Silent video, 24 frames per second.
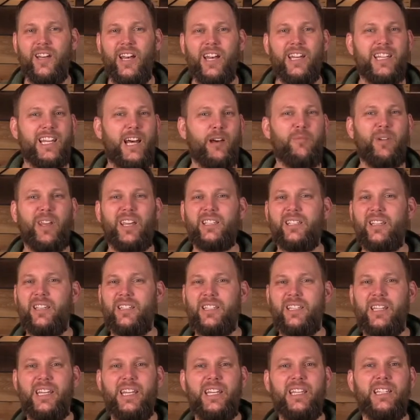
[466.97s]
Not because it's
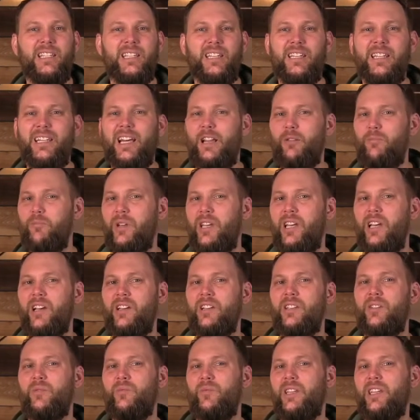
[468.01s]
easy, not
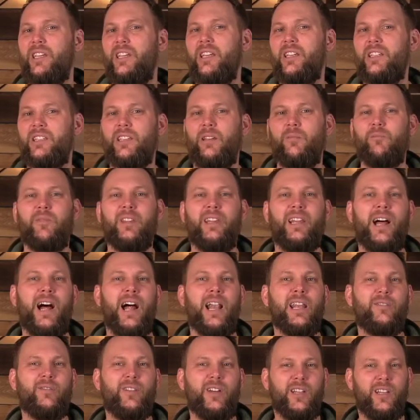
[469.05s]
because we get something out
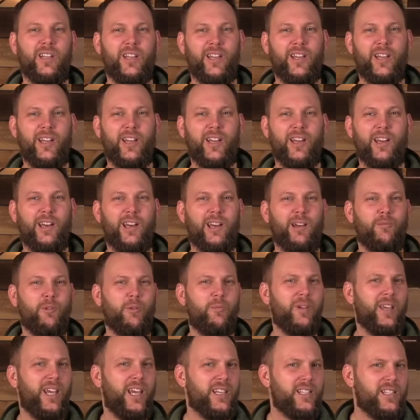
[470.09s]
of it, but
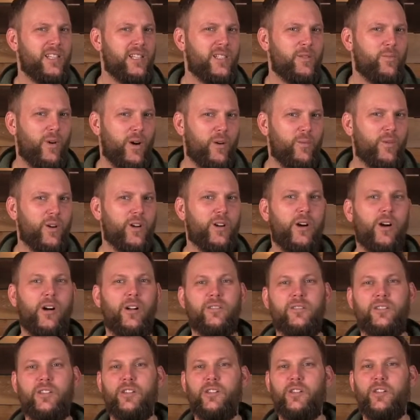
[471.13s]
because it's what we're
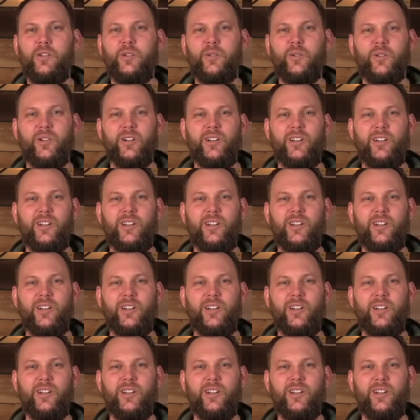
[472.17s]
called to do.